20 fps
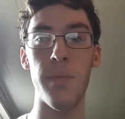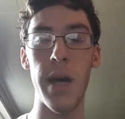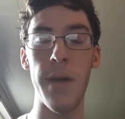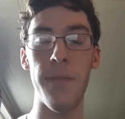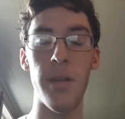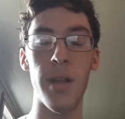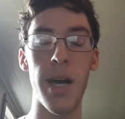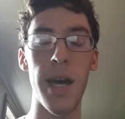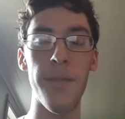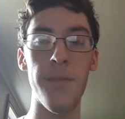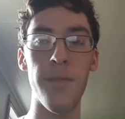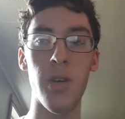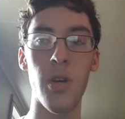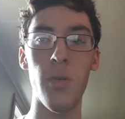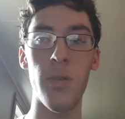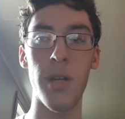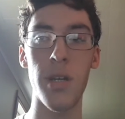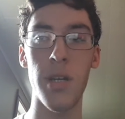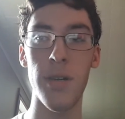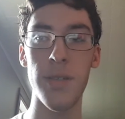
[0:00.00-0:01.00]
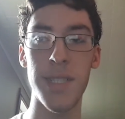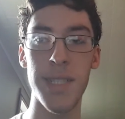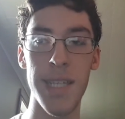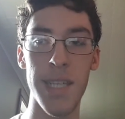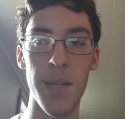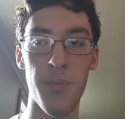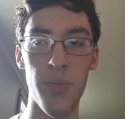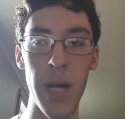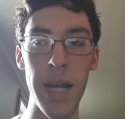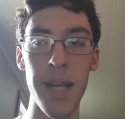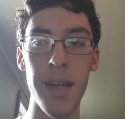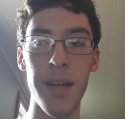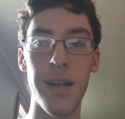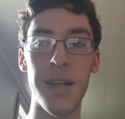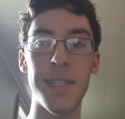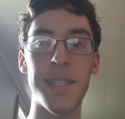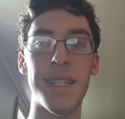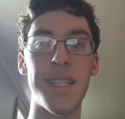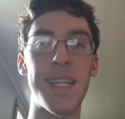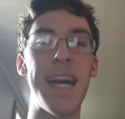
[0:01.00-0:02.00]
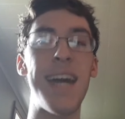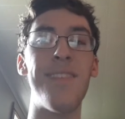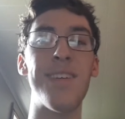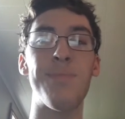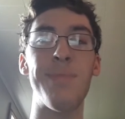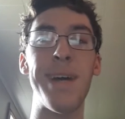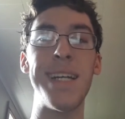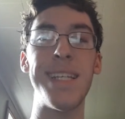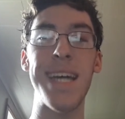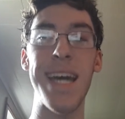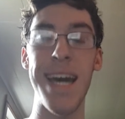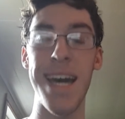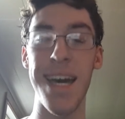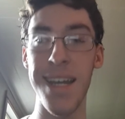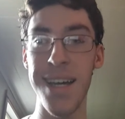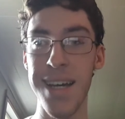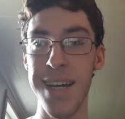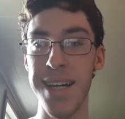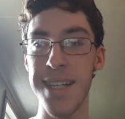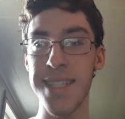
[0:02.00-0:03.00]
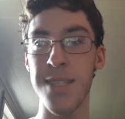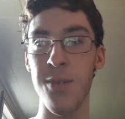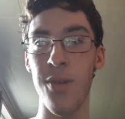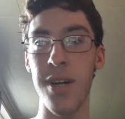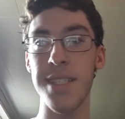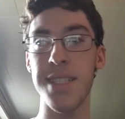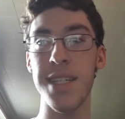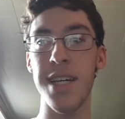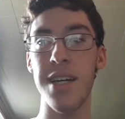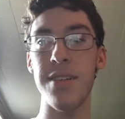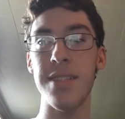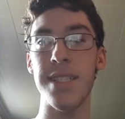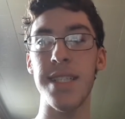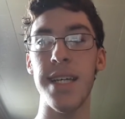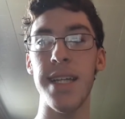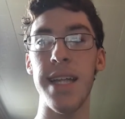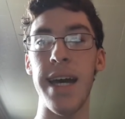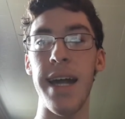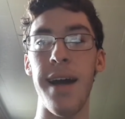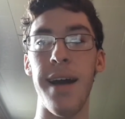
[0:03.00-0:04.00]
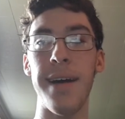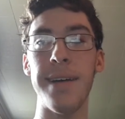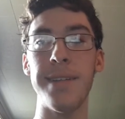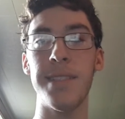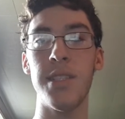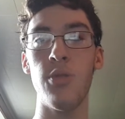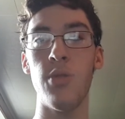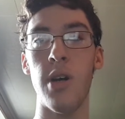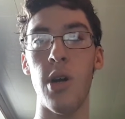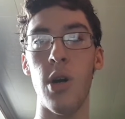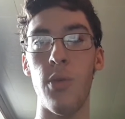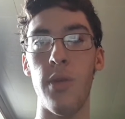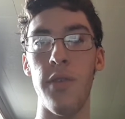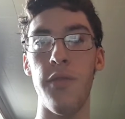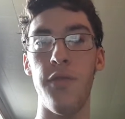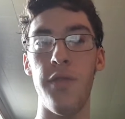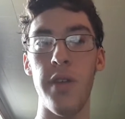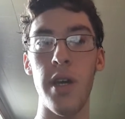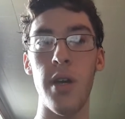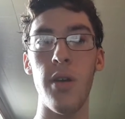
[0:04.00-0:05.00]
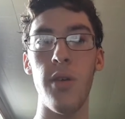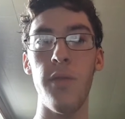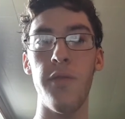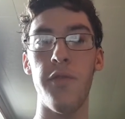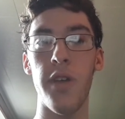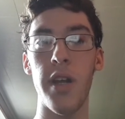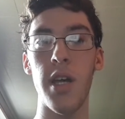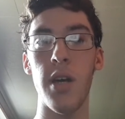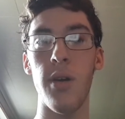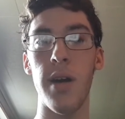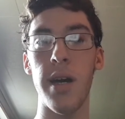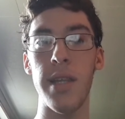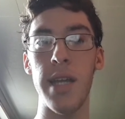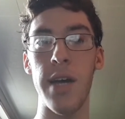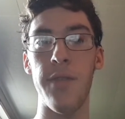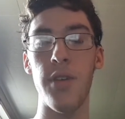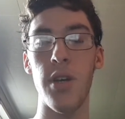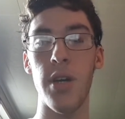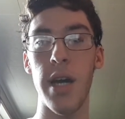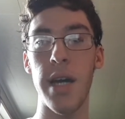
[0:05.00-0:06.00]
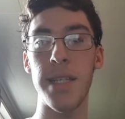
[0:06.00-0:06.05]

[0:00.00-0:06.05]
I am I'm going to go see The Predator tonight with my dad. So once I go see that, I'll do a review video on that for you